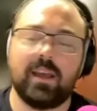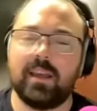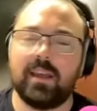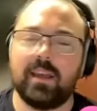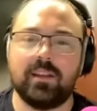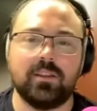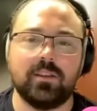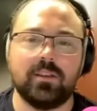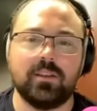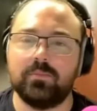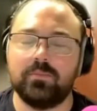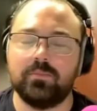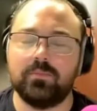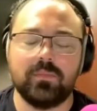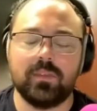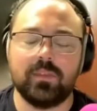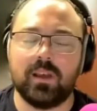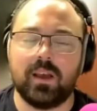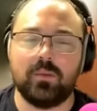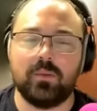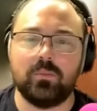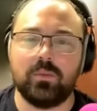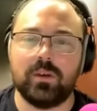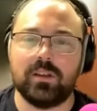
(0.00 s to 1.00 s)
hated them.
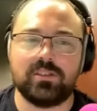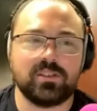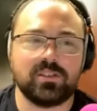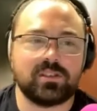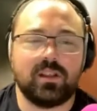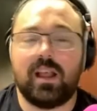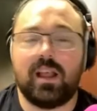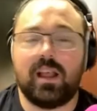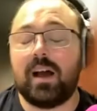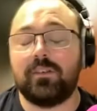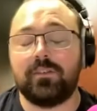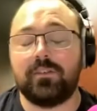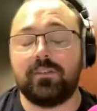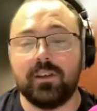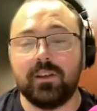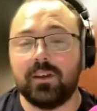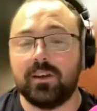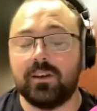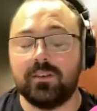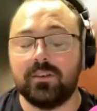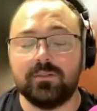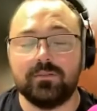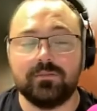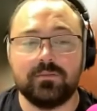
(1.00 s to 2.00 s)
And we'd just laugh and
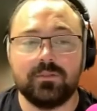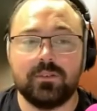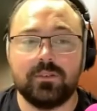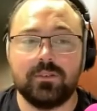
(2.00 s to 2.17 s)
go,